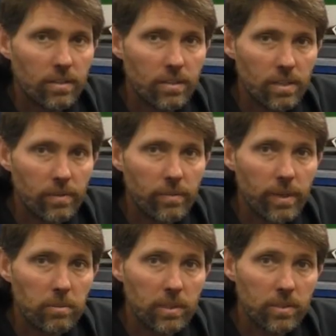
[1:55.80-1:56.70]
The steering
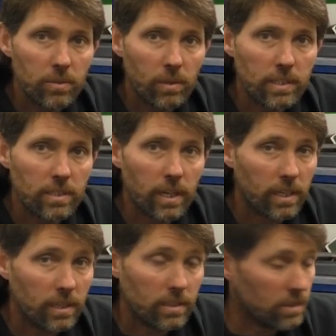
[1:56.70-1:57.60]
we're going to be installing
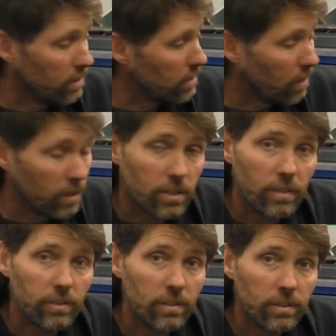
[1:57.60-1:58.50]
today is this
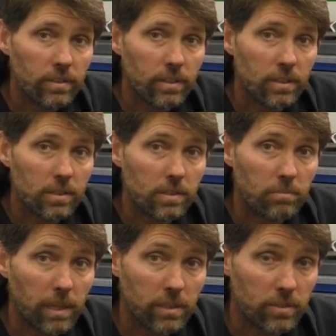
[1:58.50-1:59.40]
HyDrive unit
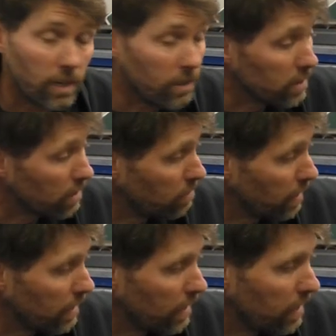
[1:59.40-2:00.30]
that's made in Australia. It's actually
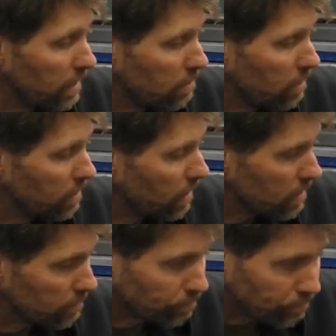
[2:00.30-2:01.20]
made in Adelaide to be
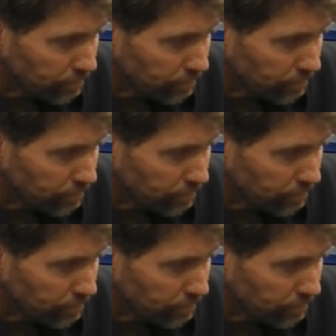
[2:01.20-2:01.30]
precise.